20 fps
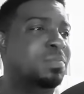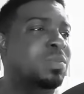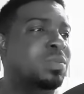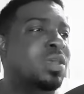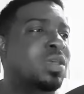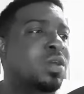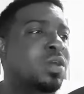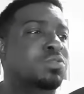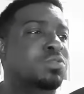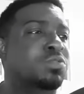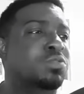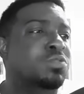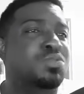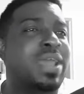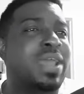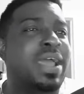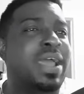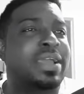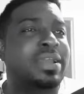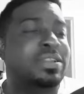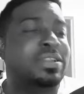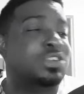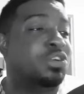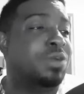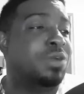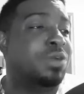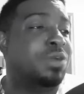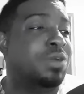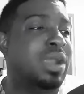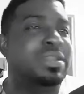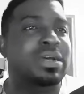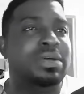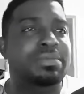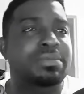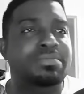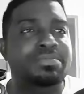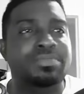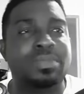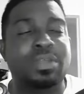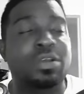which we are gonna
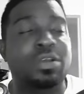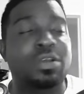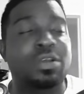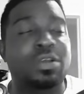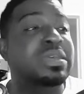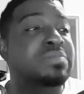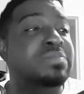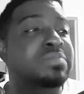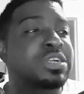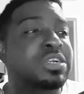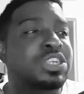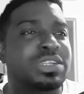Emergence.